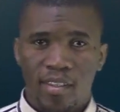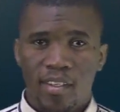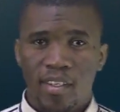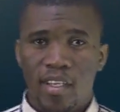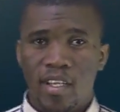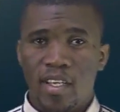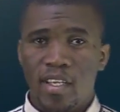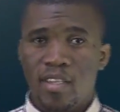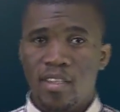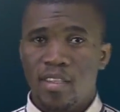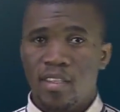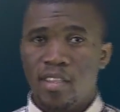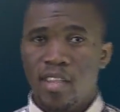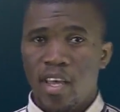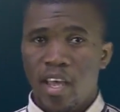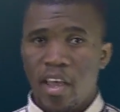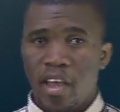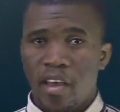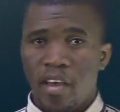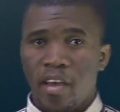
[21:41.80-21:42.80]
Is
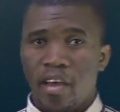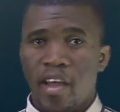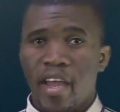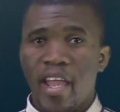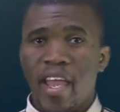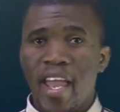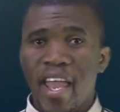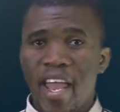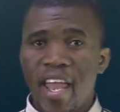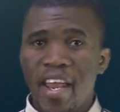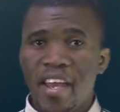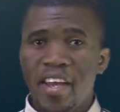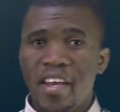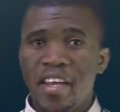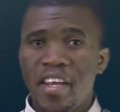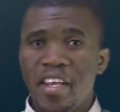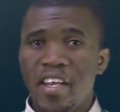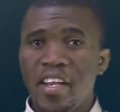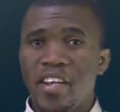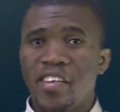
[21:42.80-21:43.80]
there
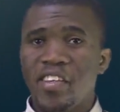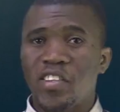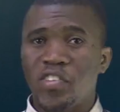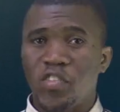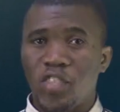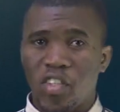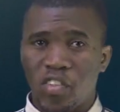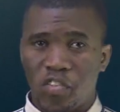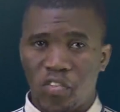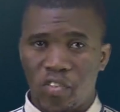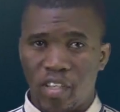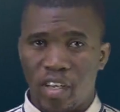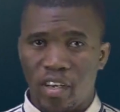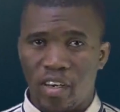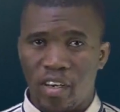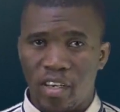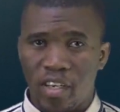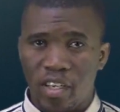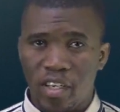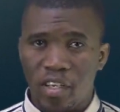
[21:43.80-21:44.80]
any
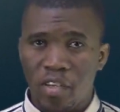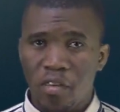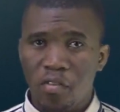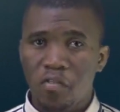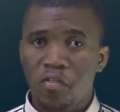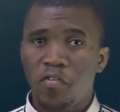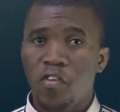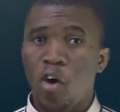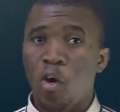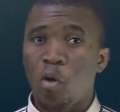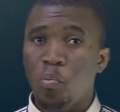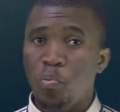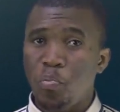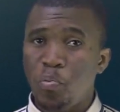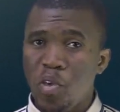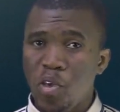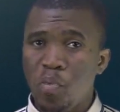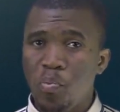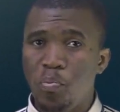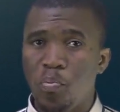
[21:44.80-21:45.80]
necessarily for
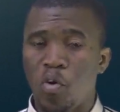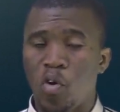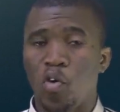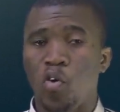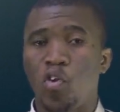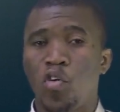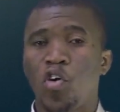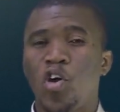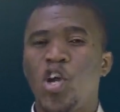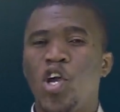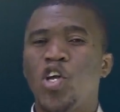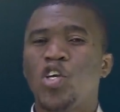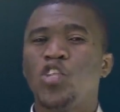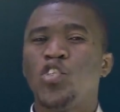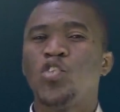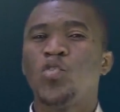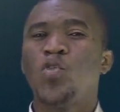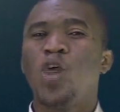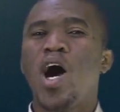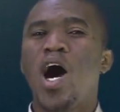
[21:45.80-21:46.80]
people
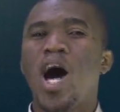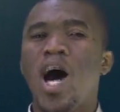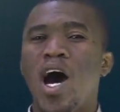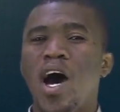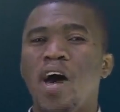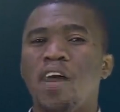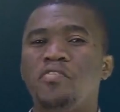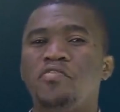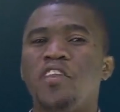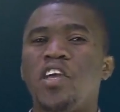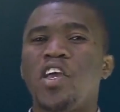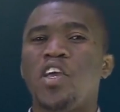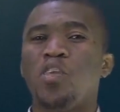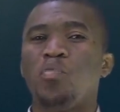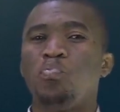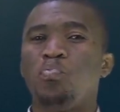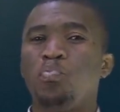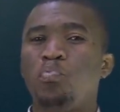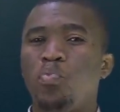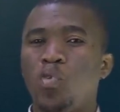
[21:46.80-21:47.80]
to have a
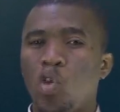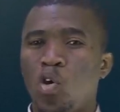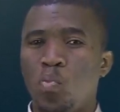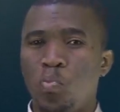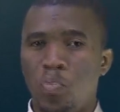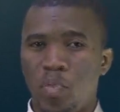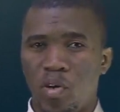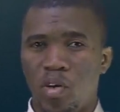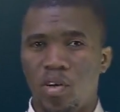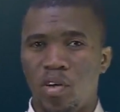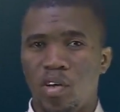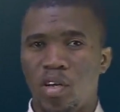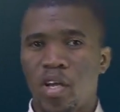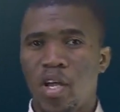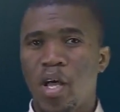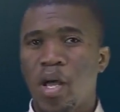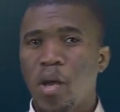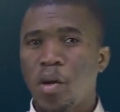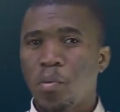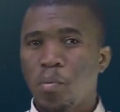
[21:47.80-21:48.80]
proper
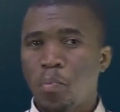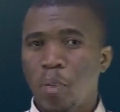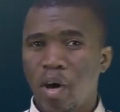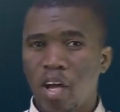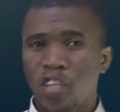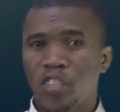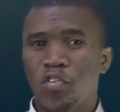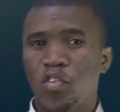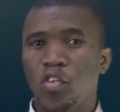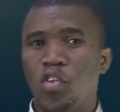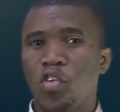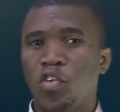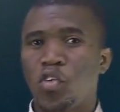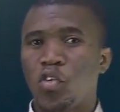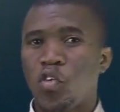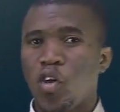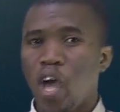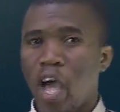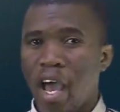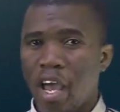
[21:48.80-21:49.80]

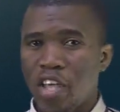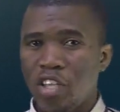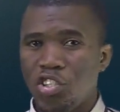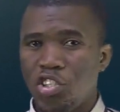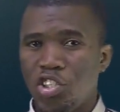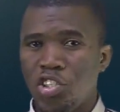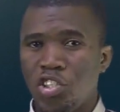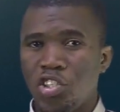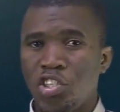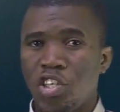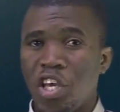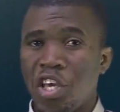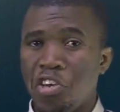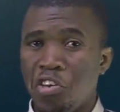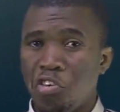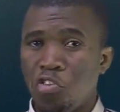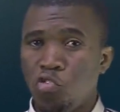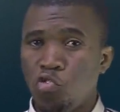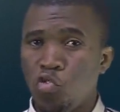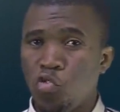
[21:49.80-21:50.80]
personal hygiene
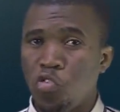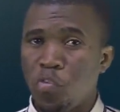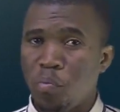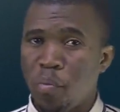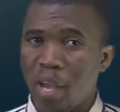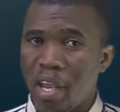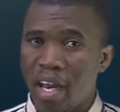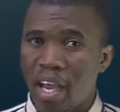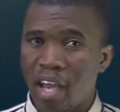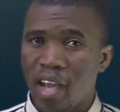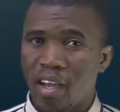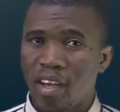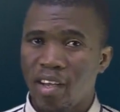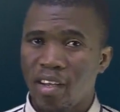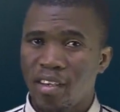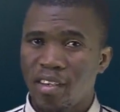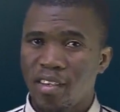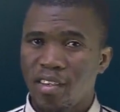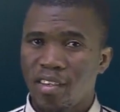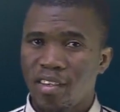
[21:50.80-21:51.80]
and good manner?
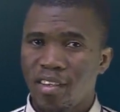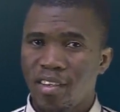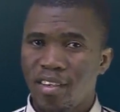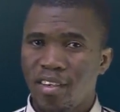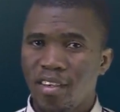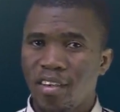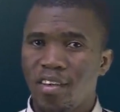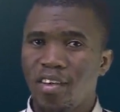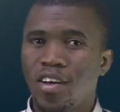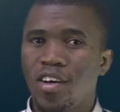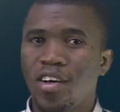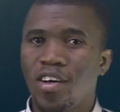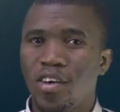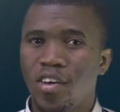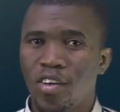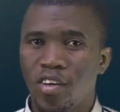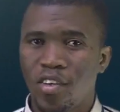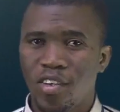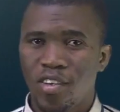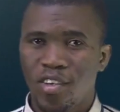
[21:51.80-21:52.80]

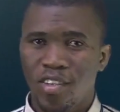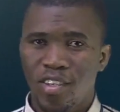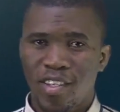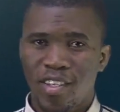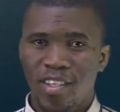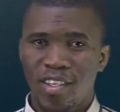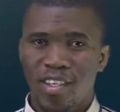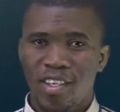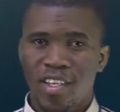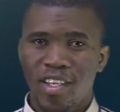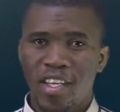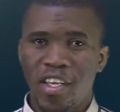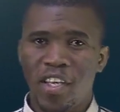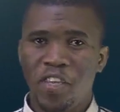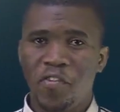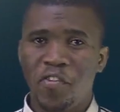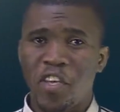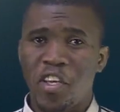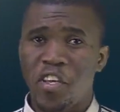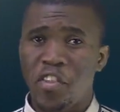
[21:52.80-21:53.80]
Oh,
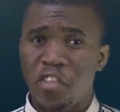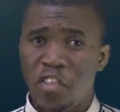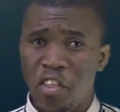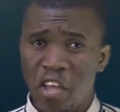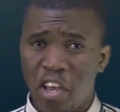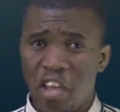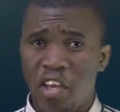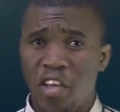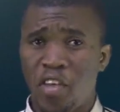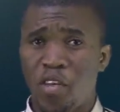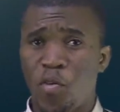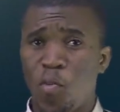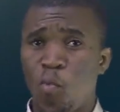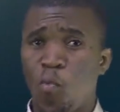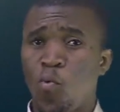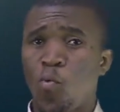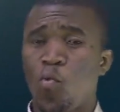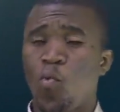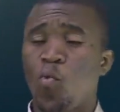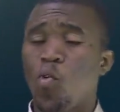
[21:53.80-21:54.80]
if it there,
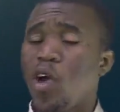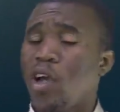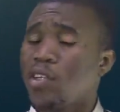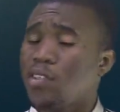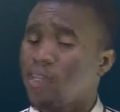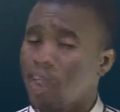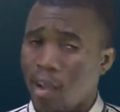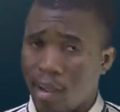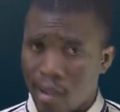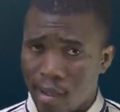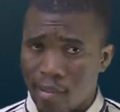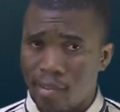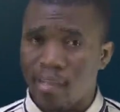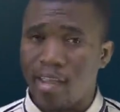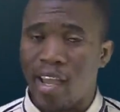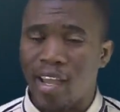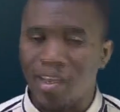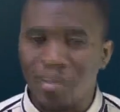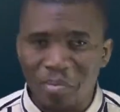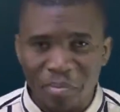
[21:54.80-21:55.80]
what are
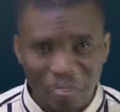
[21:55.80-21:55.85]
them?